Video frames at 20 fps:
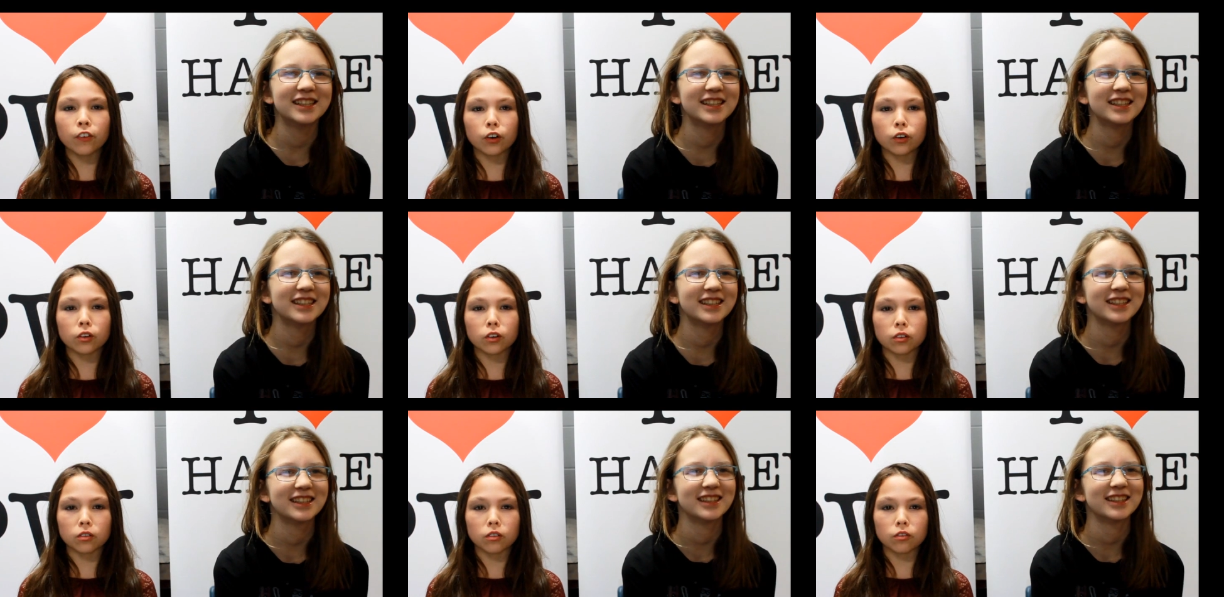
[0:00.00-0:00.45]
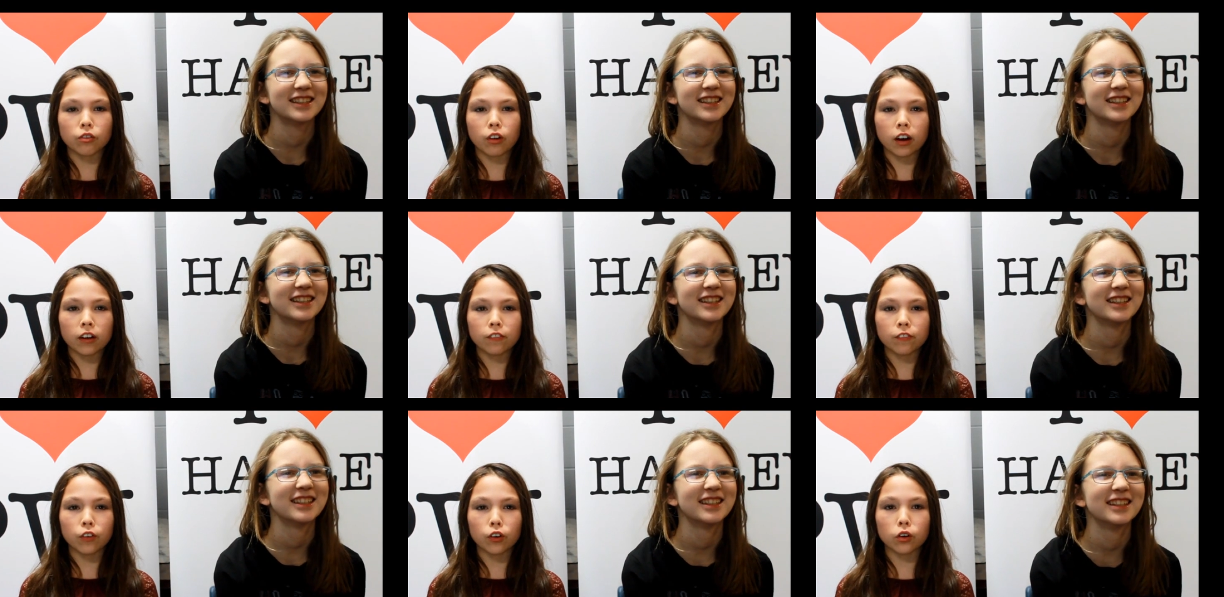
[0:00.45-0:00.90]
Speaker 1: photo,
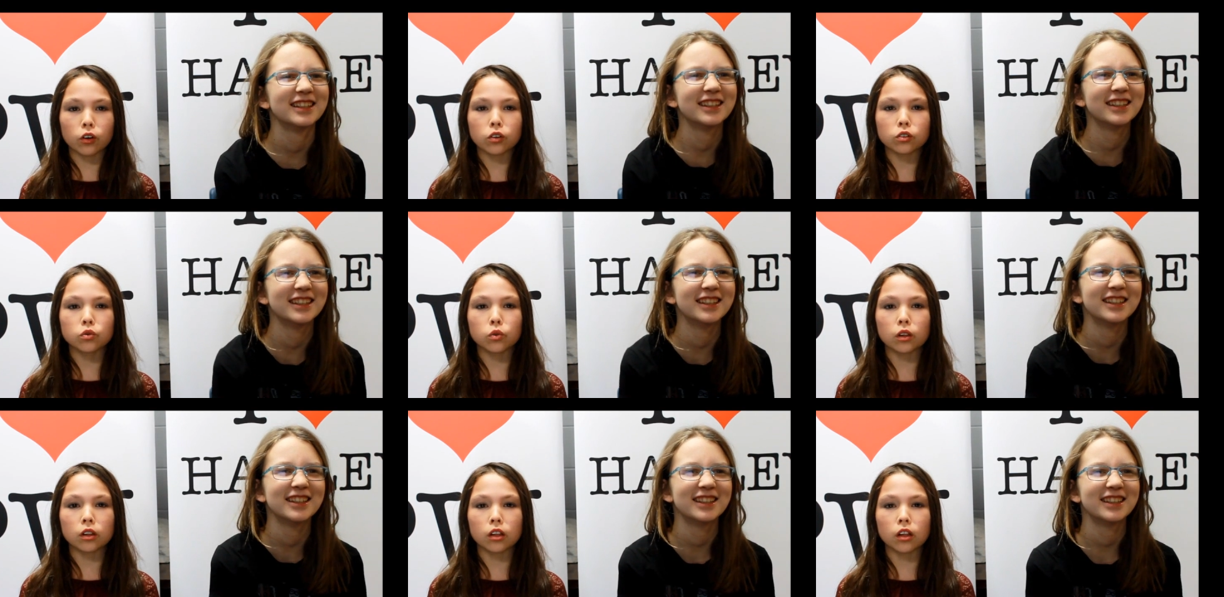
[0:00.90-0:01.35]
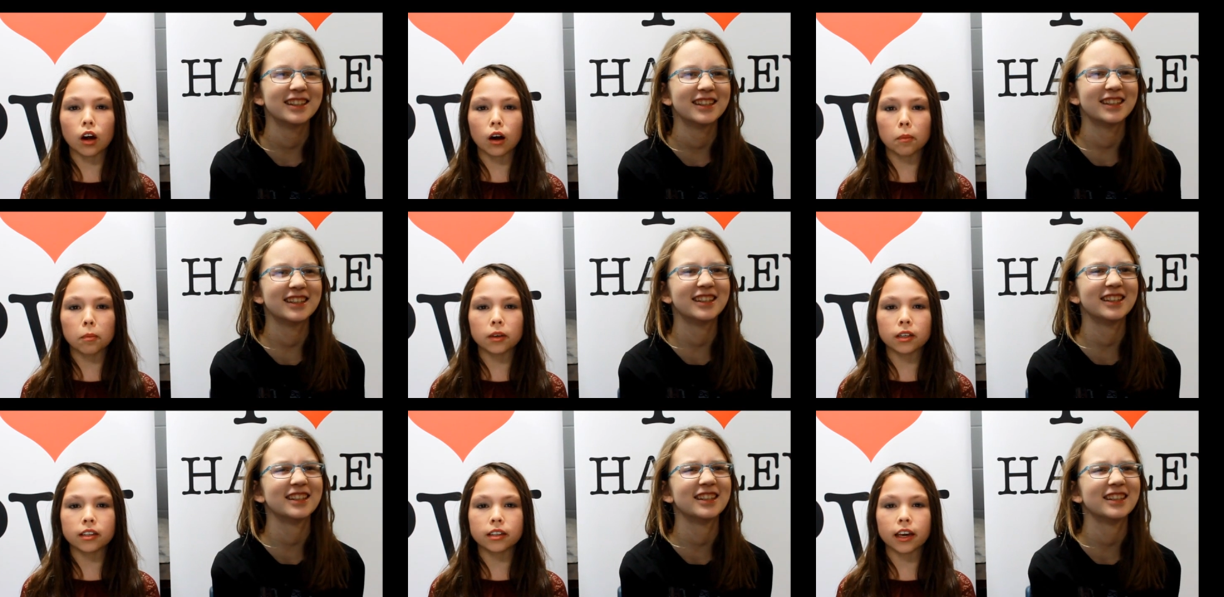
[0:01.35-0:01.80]
grad photos will
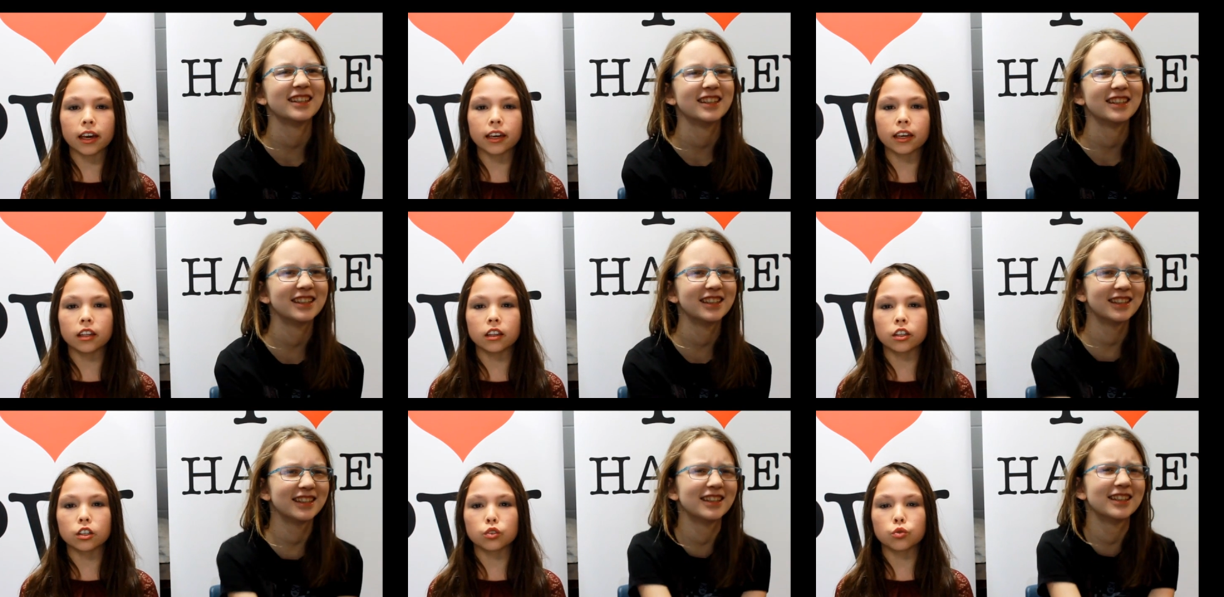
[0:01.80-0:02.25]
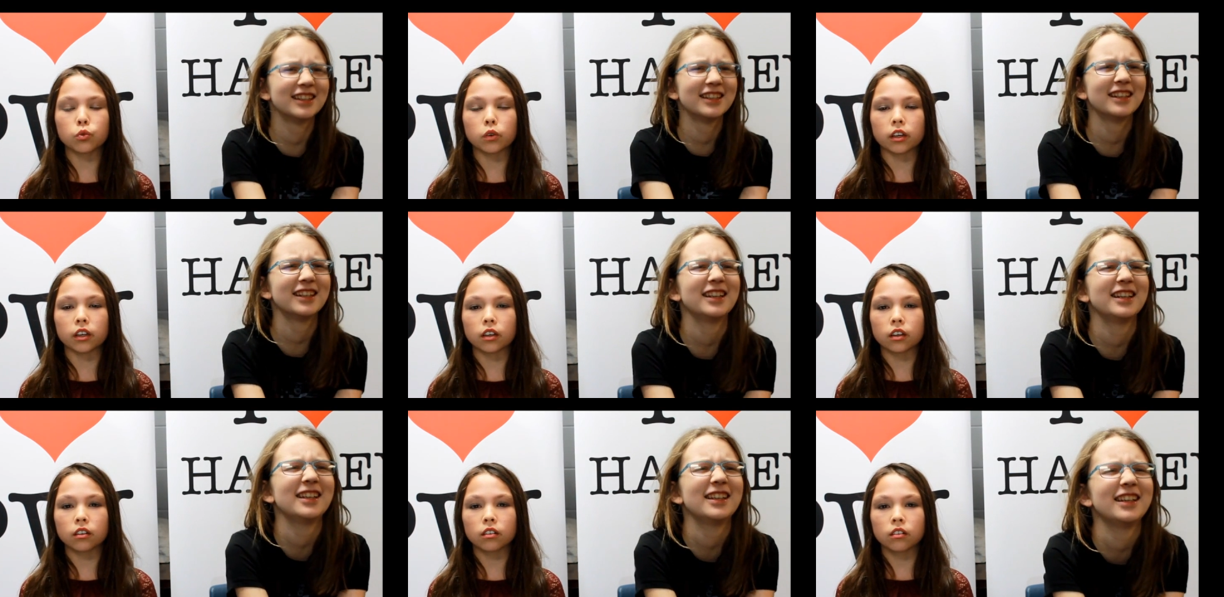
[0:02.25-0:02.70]
not be taken this
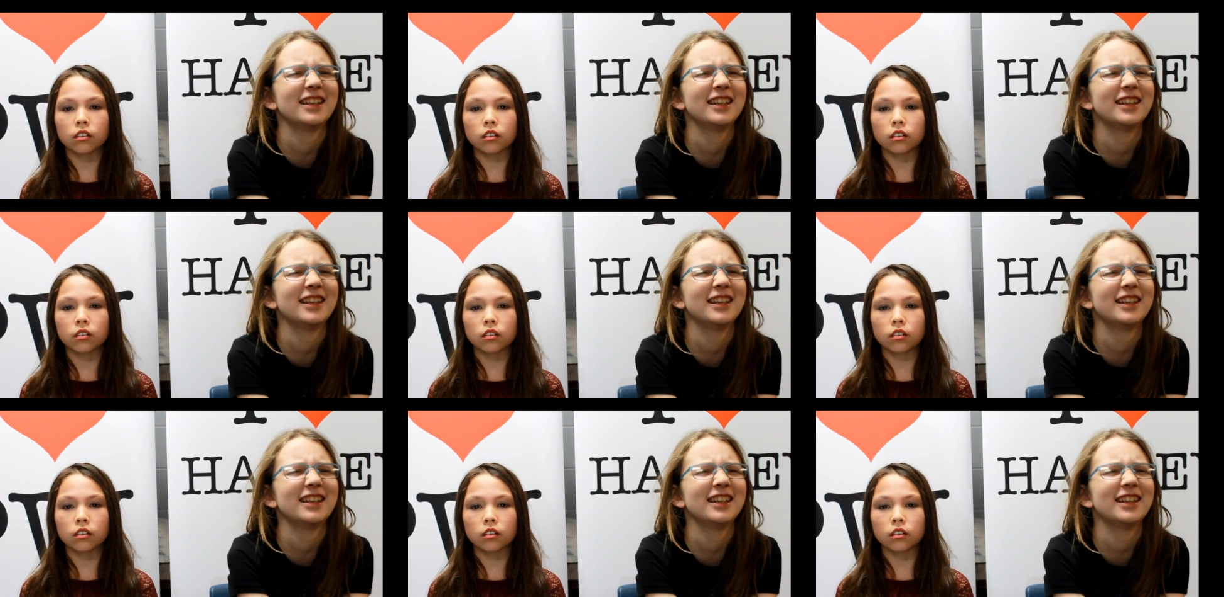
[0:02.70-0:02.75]
week.